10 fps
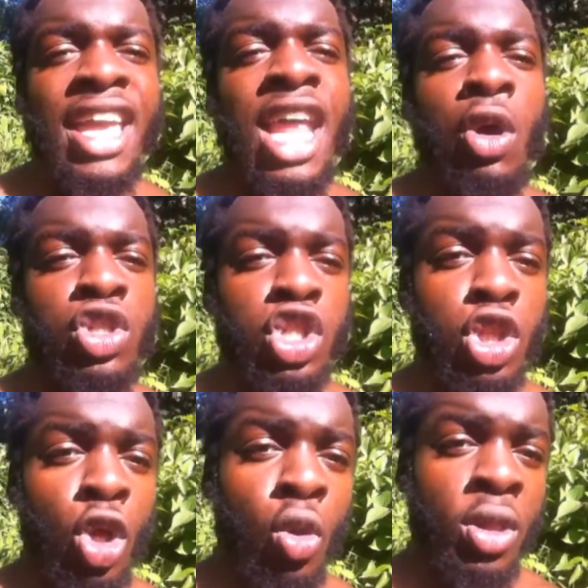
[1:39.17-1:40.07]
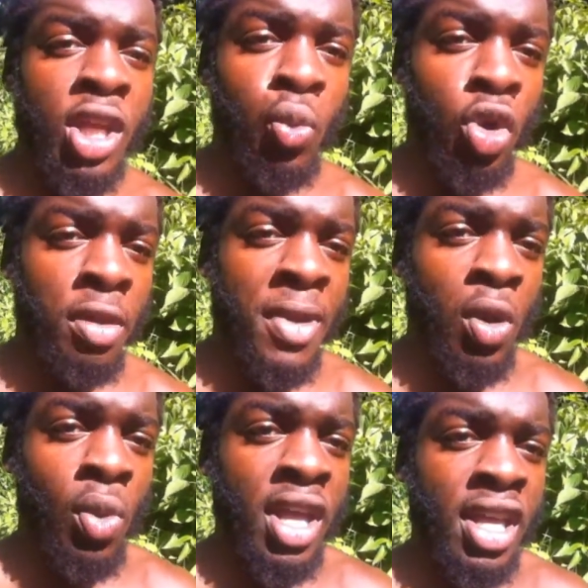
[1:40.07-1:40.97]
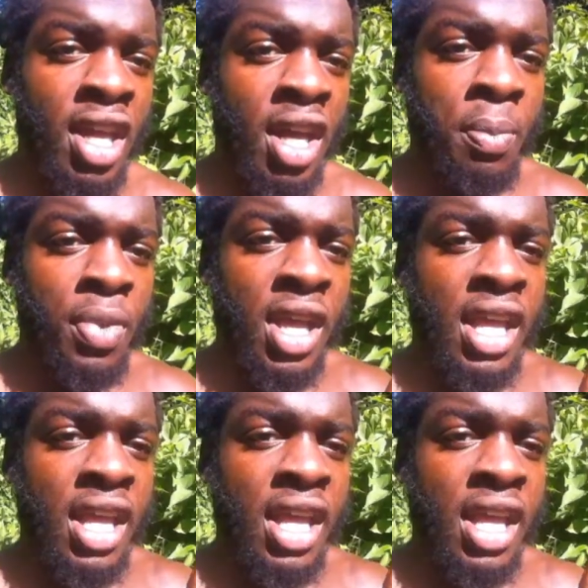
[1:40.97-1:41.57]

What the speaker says: and I will slowly work my way up